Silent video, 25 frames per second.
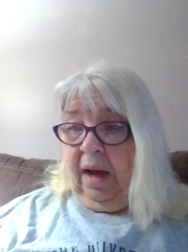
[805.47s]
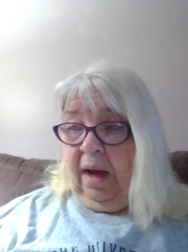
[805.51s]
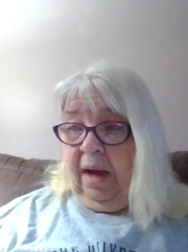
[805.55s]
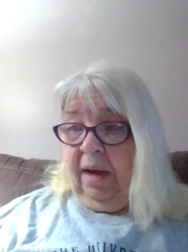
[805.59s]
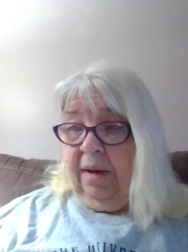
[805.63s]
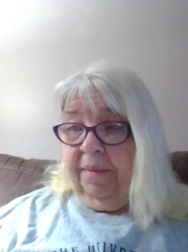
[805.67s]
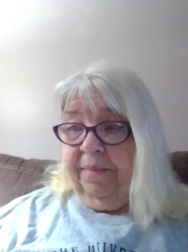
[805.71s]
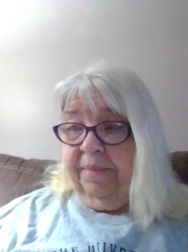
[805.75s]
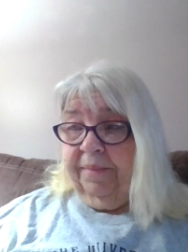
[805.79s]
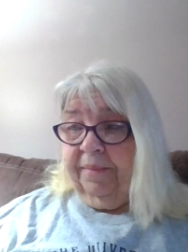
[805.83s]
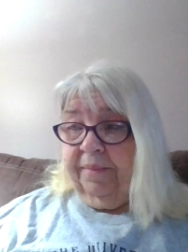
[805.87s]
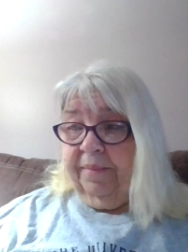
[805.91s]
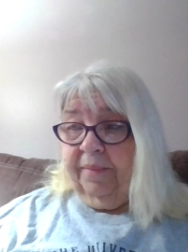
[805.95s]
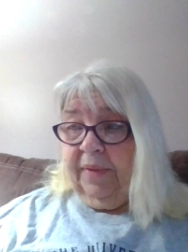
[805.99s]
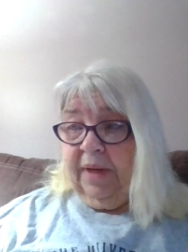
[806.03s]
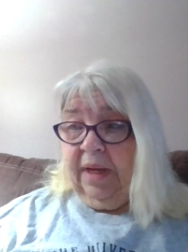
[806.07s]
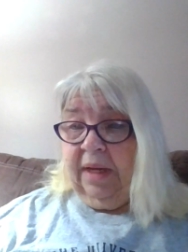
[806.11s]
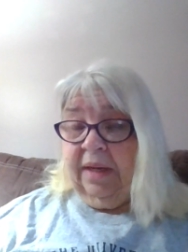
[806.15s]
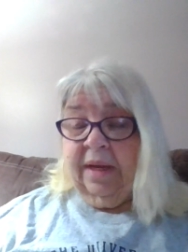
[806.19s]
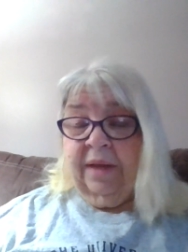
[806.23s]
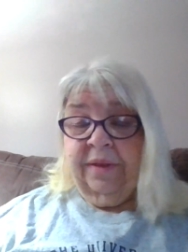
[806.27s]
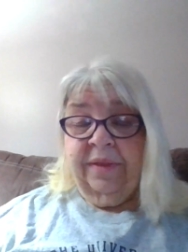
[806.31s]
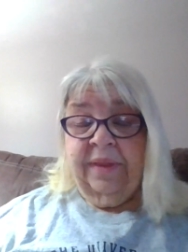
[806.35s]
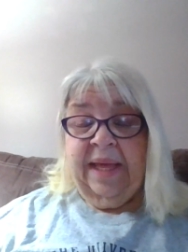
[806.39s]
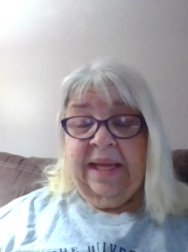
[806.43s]
Um,
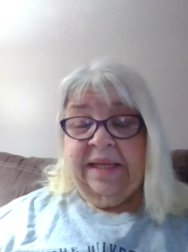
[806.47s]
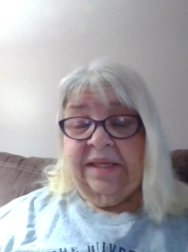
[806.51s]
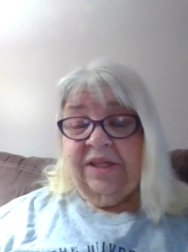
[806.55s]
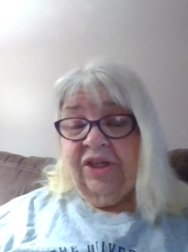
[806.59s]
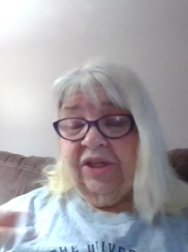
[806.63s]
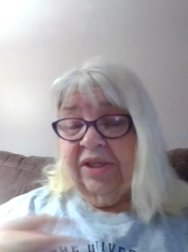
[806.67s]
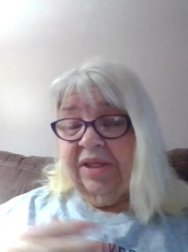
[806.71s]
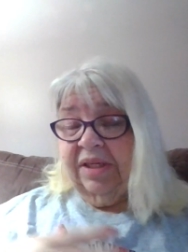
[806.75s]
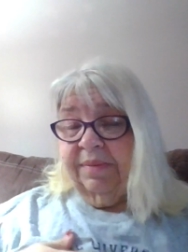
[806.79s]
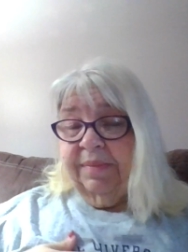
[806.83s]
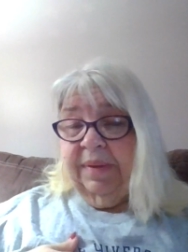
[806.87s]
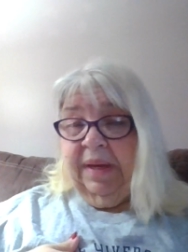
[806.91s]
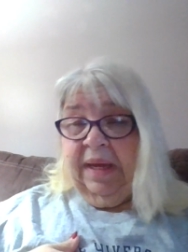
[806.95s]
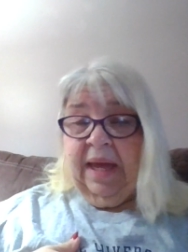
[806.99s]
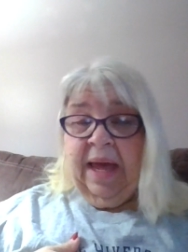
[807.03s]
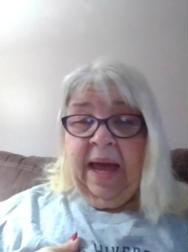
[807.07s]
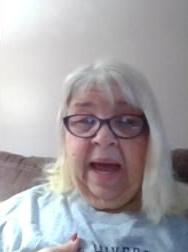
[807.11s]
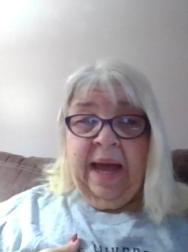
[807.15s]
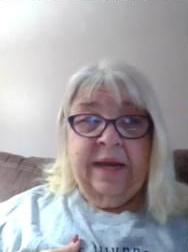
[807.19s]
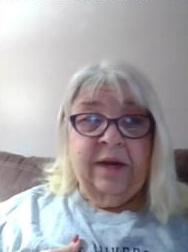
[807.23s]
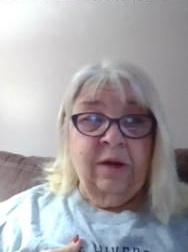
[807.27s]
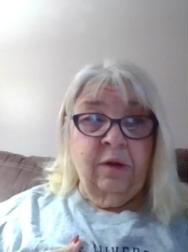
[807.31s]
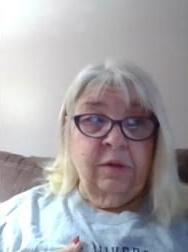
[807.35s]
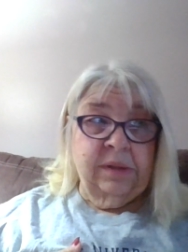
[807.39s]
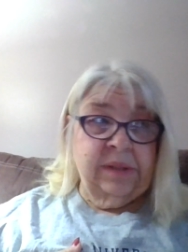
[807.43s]
now, that's just me.
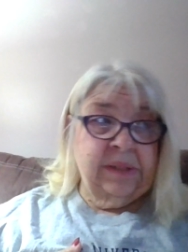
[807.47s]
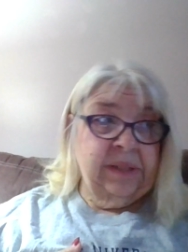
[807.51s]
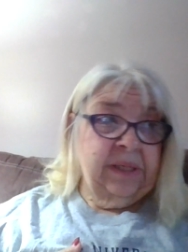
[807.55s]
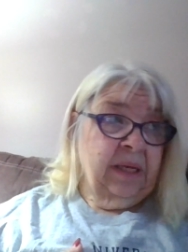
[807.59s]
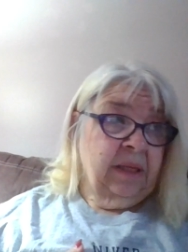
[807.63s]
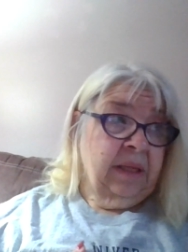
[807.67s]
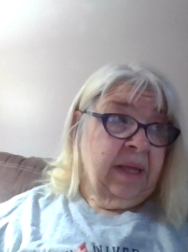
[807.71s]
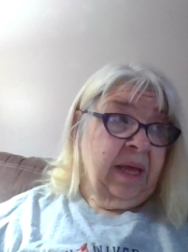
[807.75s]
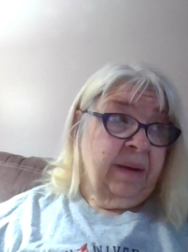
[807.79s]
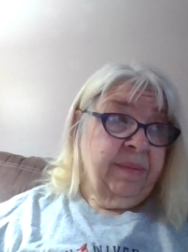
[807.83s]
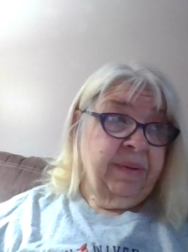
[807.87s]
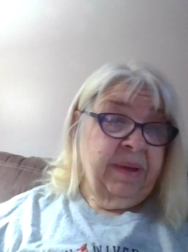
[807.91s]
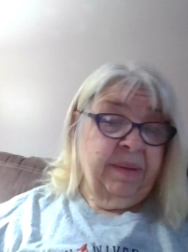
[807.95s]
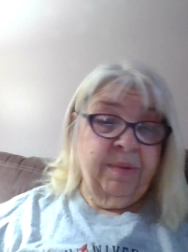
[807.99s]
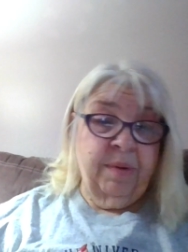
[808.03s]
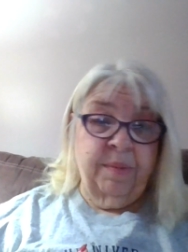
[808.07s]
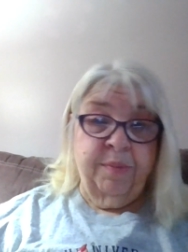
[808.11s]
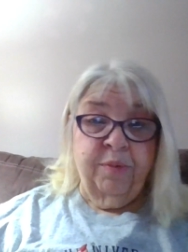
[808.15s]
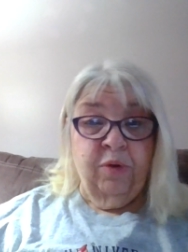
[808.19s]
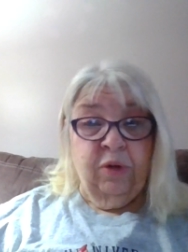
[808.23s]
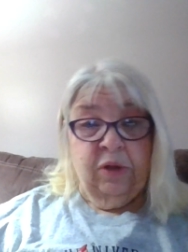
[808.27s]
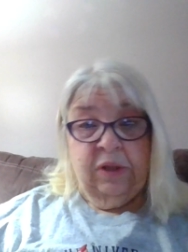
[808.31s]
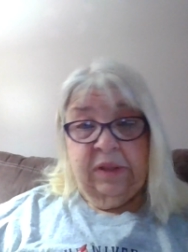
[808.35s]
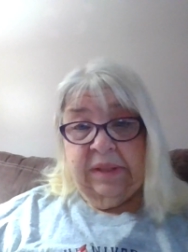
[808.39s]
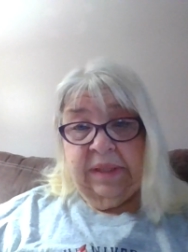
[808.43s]
I don't see a lot of
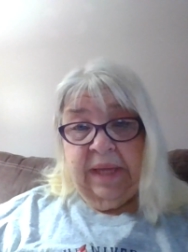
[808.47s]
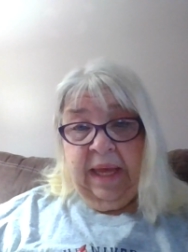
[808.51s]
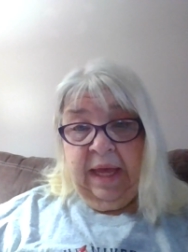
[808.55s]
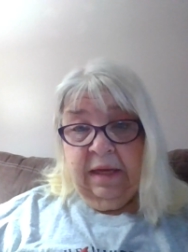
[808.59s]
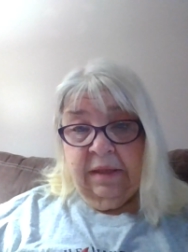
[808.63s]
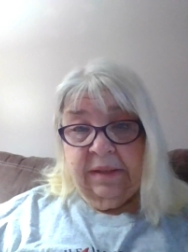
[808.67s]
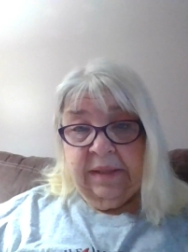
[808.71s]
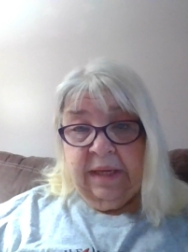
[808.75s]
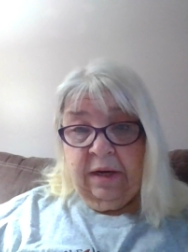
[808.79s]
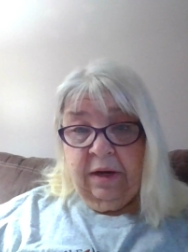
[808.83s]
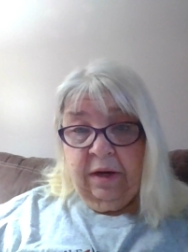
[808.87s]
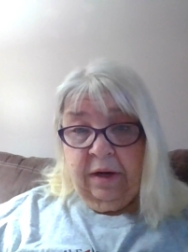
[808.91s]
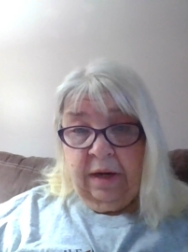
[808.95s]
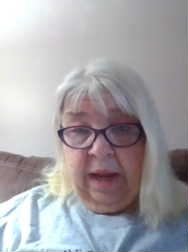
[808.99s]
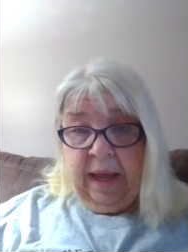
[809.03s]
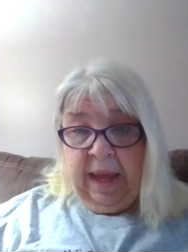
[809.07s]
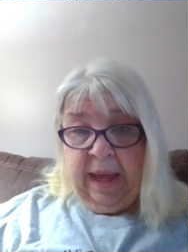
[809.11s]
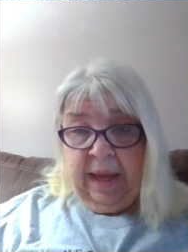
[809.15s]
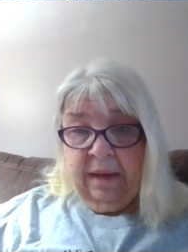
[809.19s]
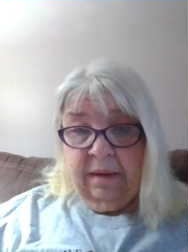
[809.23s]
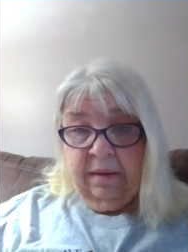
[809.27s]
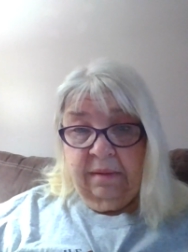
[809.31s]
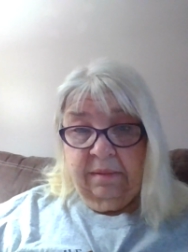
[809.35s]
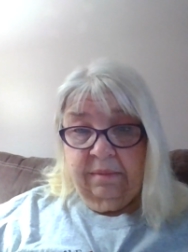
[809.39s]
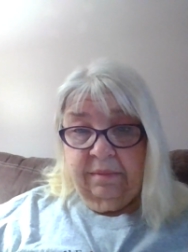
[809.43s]
people pulling scales out
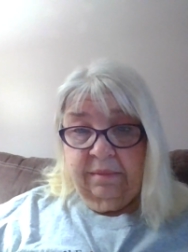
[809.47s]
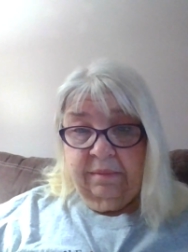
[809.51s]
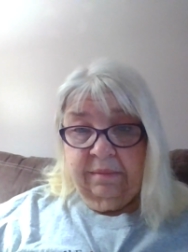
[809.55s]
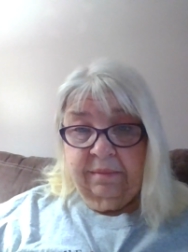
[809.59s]
at,